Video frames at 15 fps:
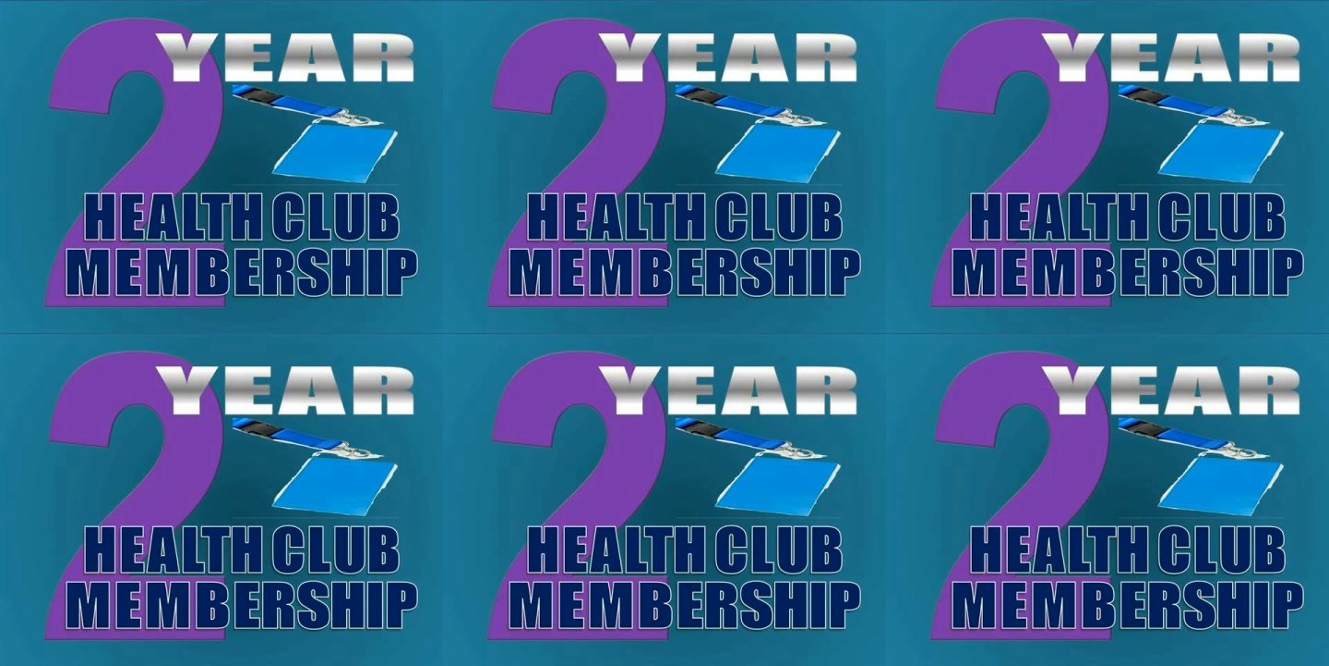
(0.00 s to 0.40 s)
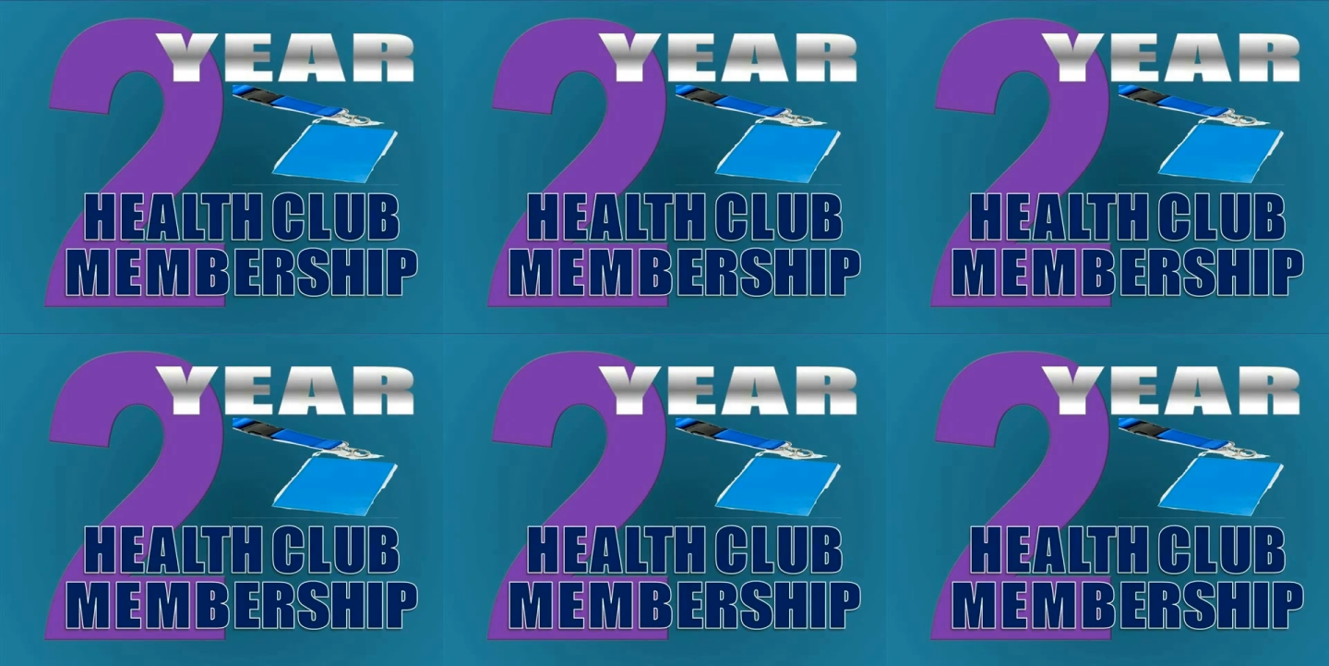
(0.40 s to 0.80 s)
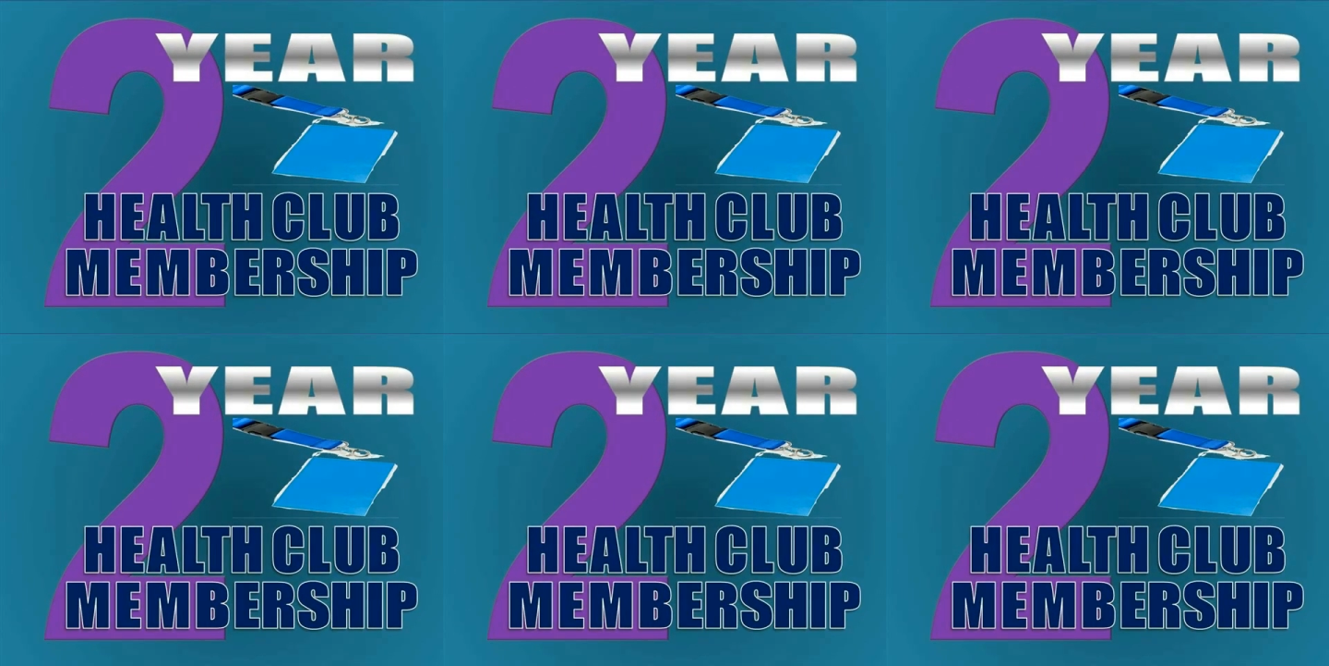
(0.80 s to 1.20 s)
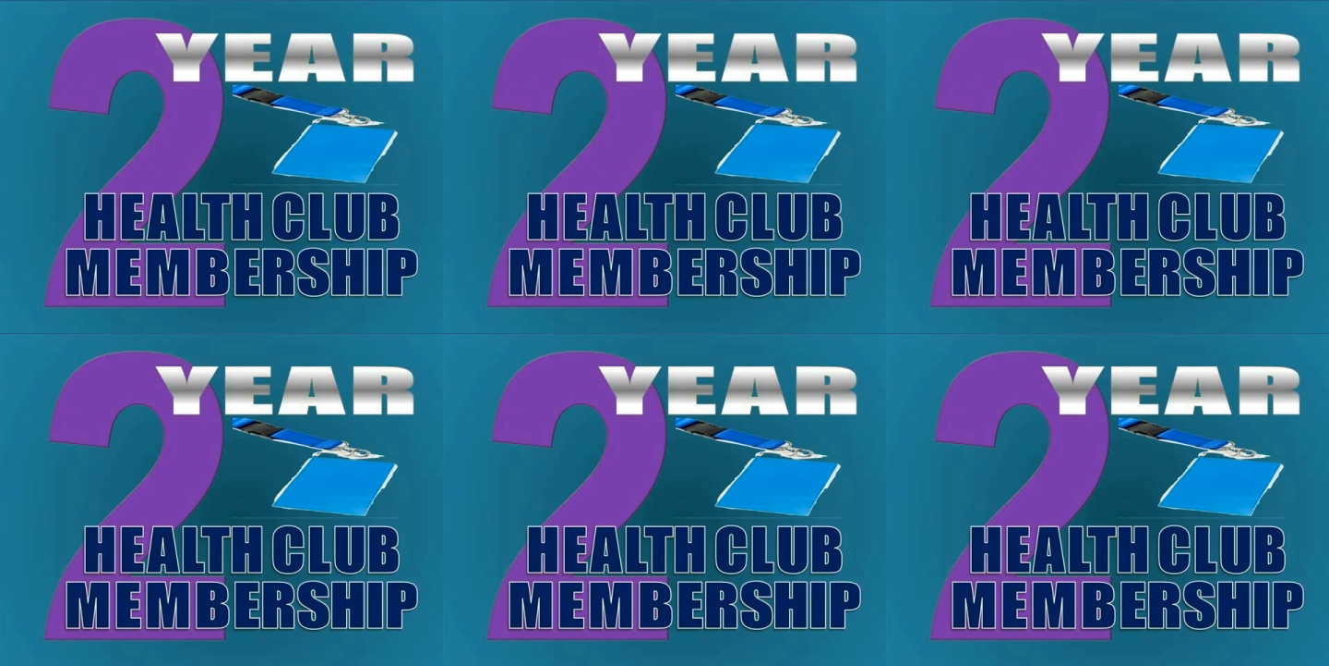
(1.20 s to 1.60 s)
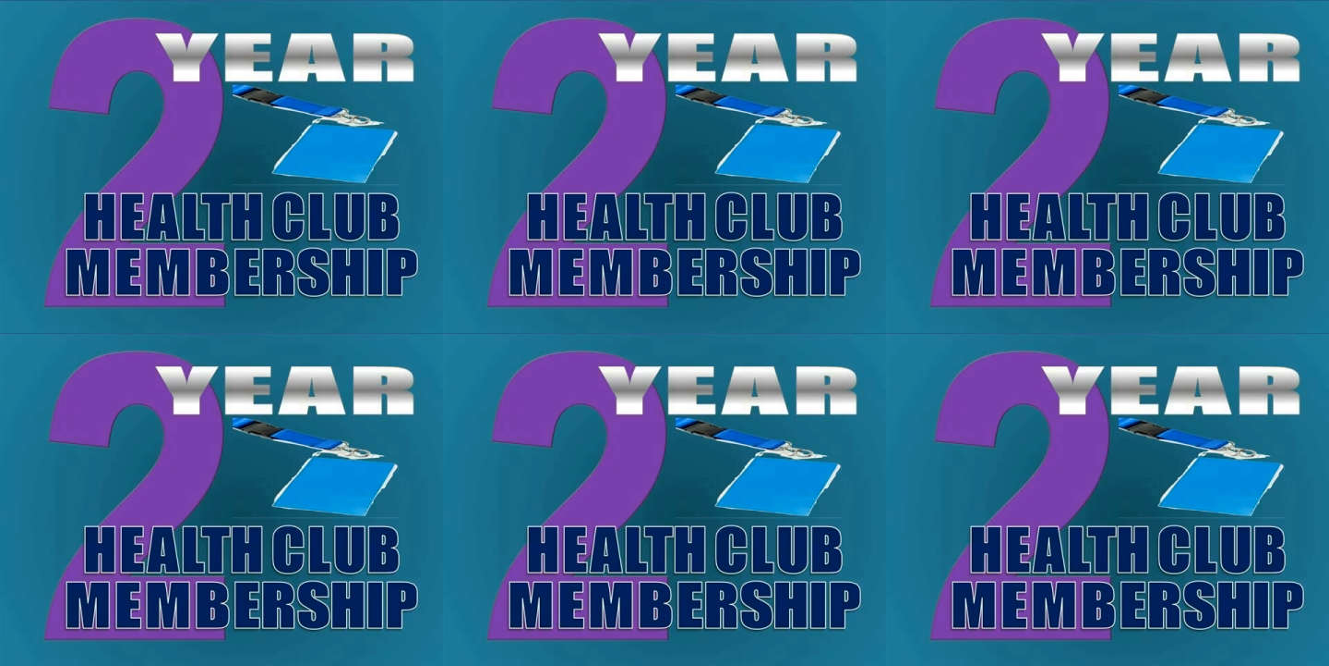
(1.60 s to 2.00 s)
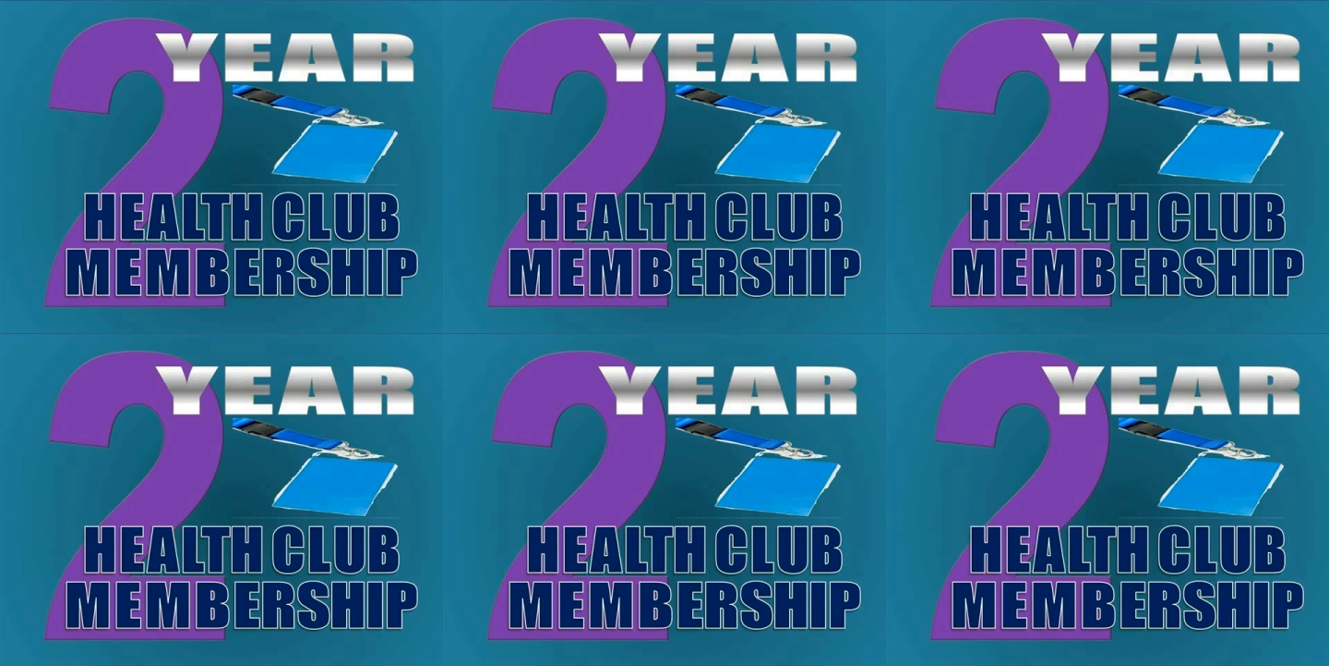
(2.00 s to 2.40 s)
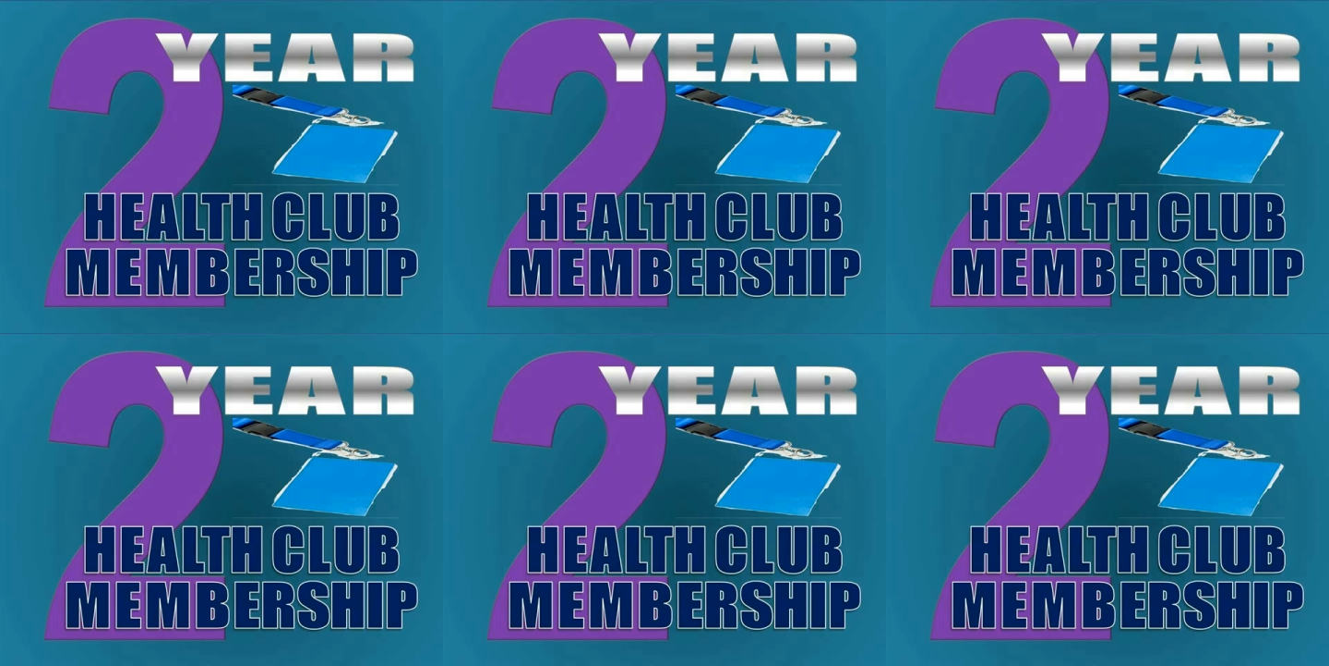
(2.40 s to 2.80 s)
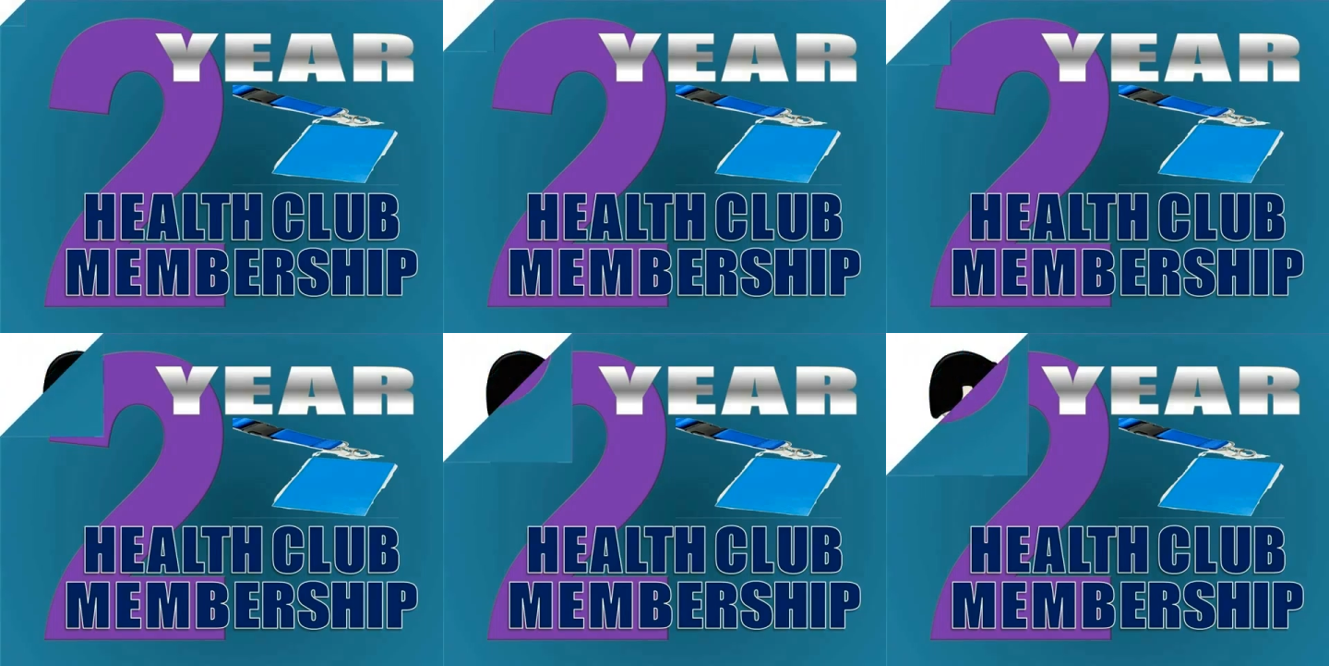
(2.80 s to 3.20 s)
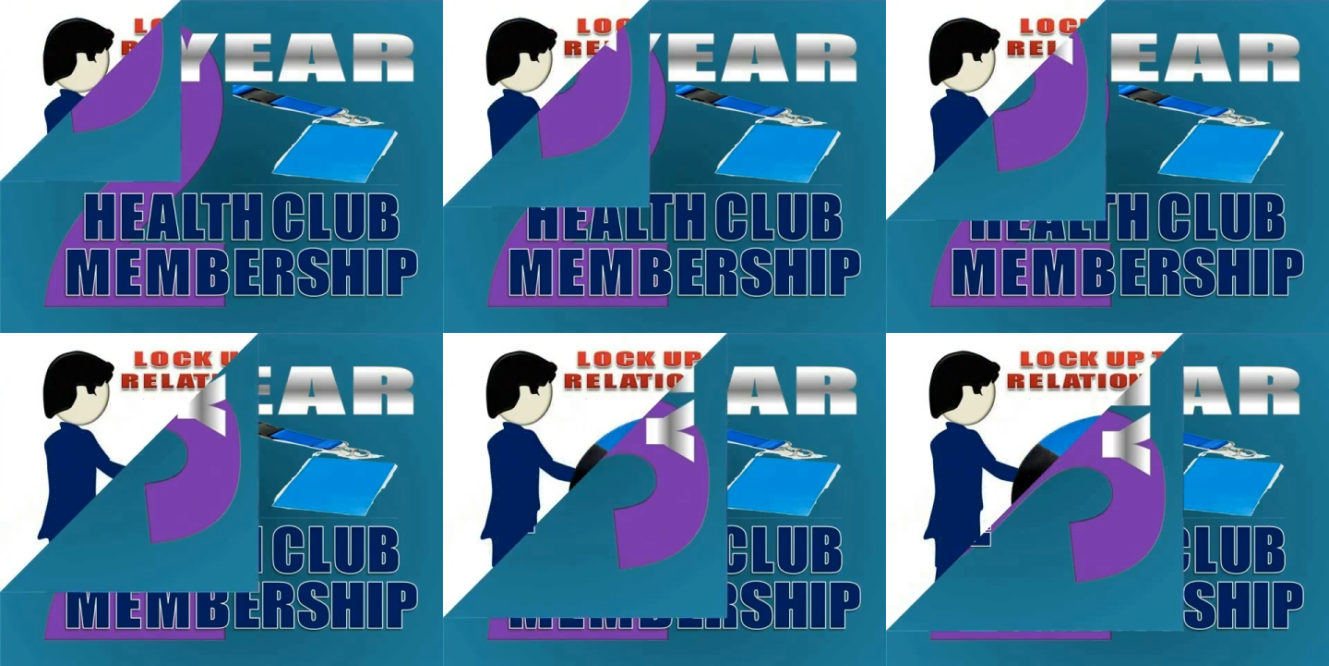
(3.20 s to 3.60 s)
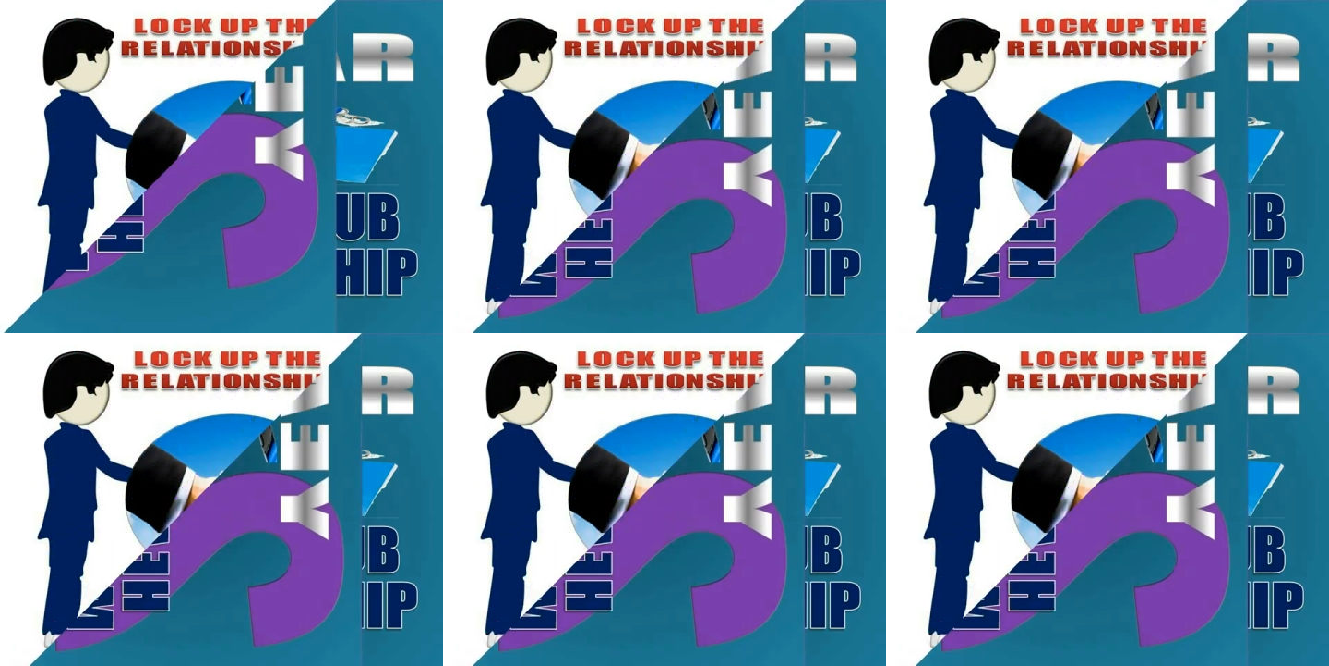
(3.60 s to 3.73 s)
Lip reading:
Nobody's mouth can be seen.